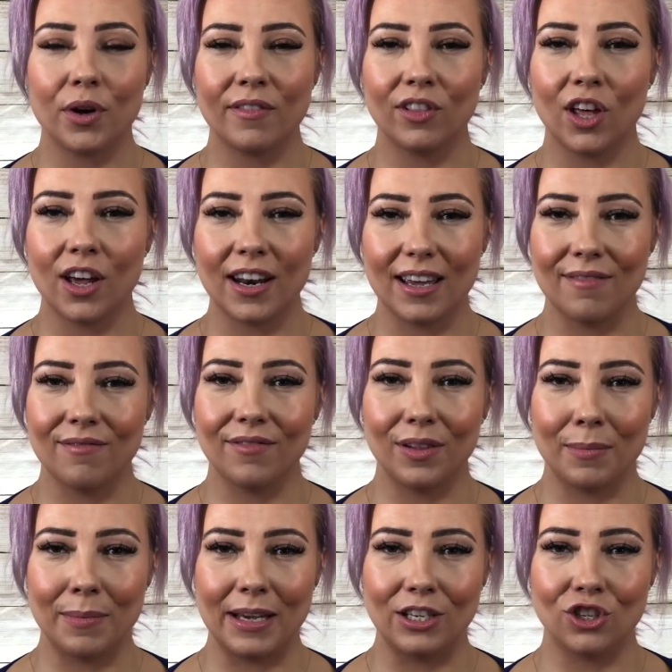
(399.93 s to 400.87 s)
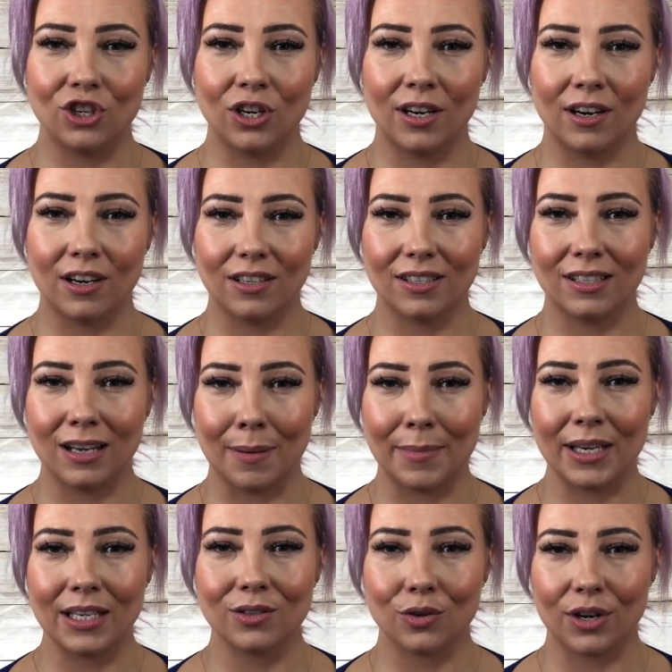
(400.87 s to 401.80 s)
we have a lot of inflammation in our
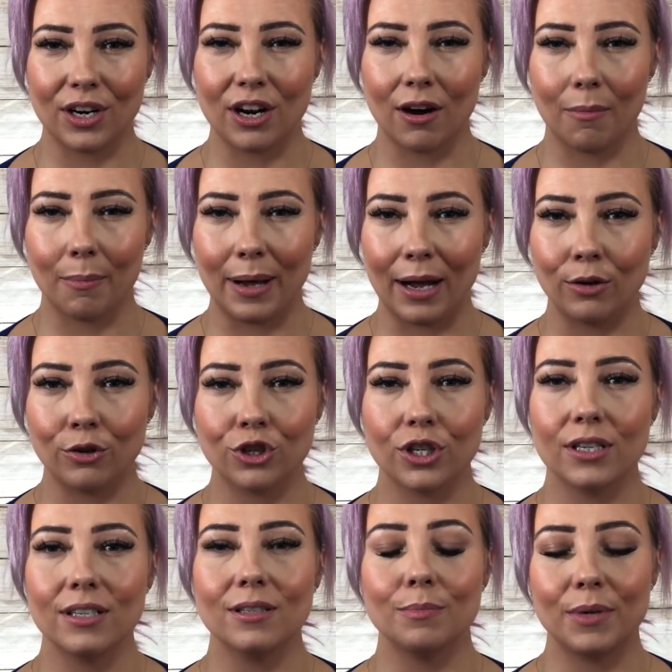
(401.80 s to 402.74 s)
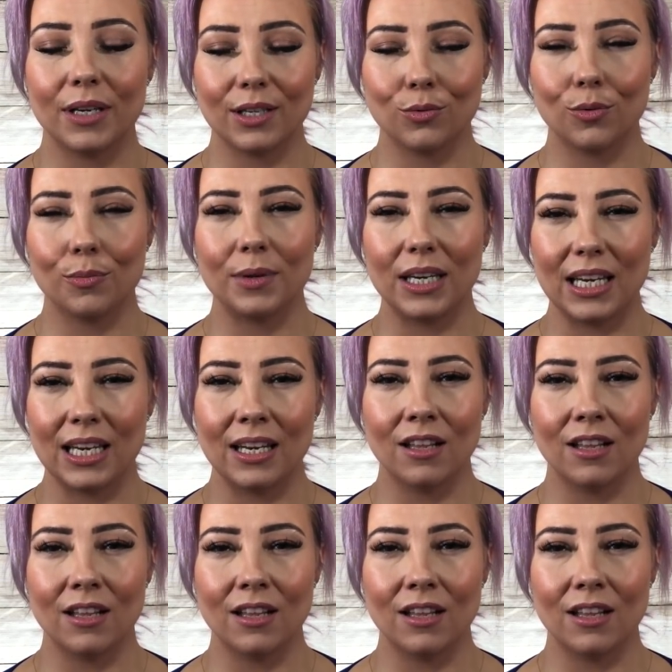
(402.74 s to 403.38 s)
stomachs or in our pouches because we've been